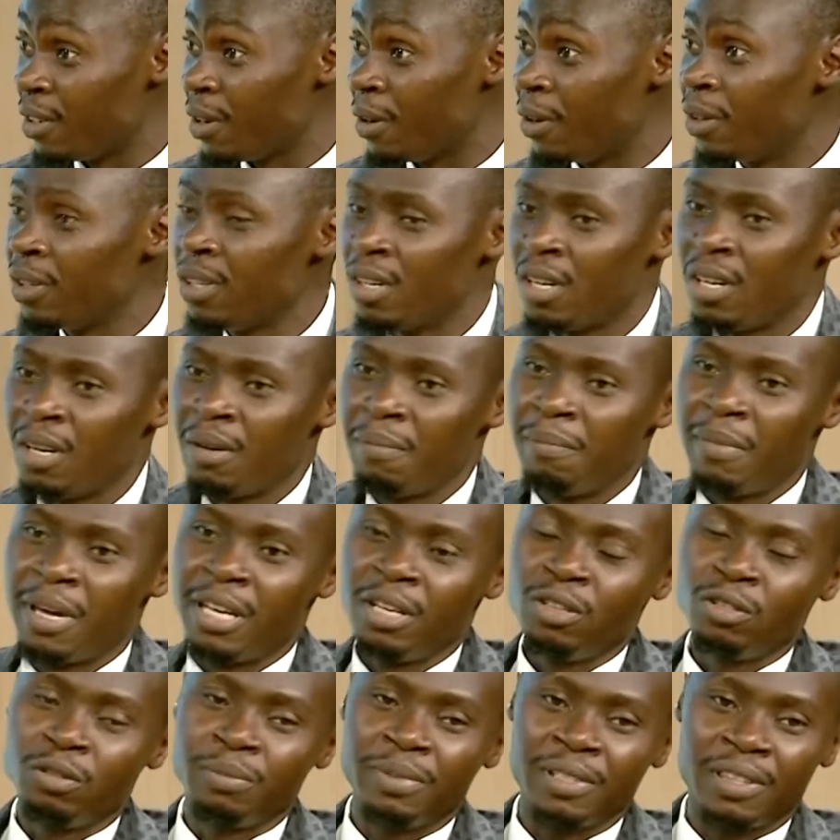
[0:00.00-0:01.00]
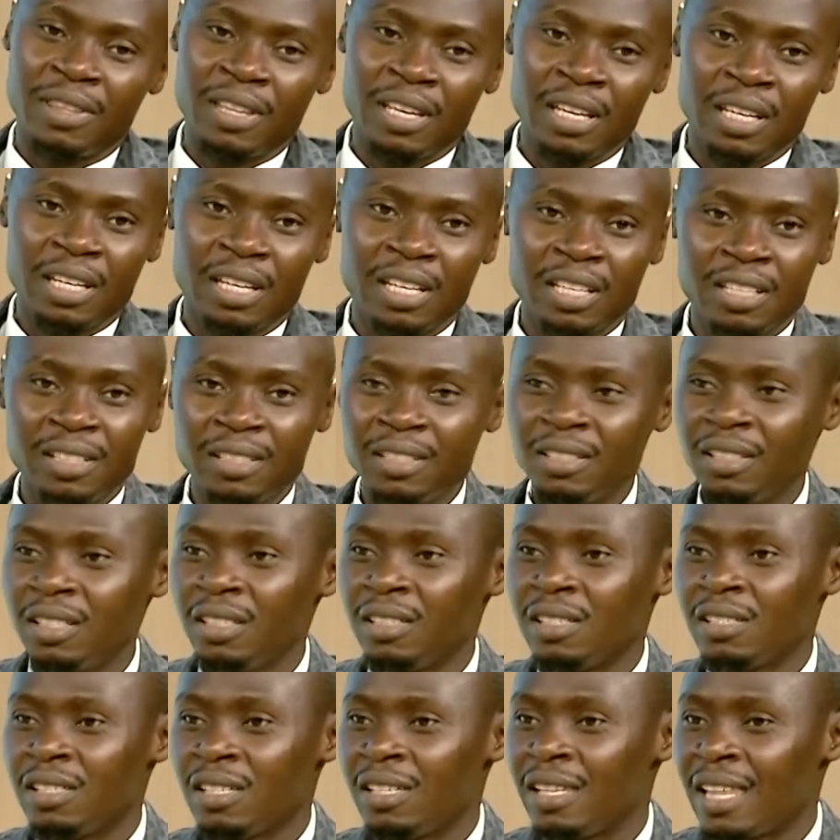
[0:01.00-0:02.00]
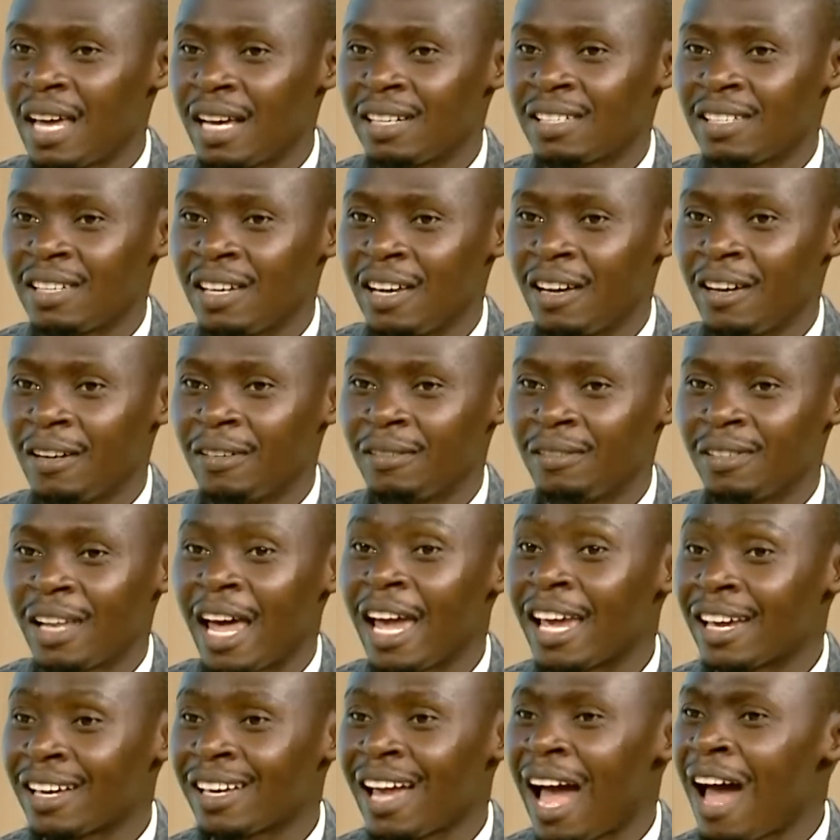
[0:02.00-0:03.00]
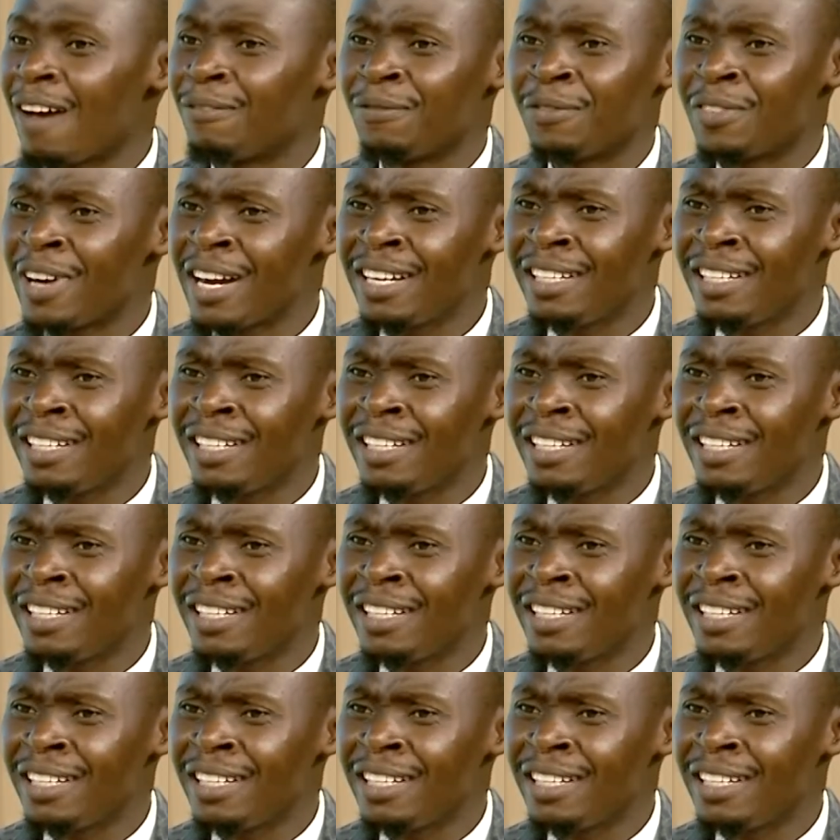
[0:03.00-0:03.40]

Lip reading: You know, many will be thinking, is it that like, I've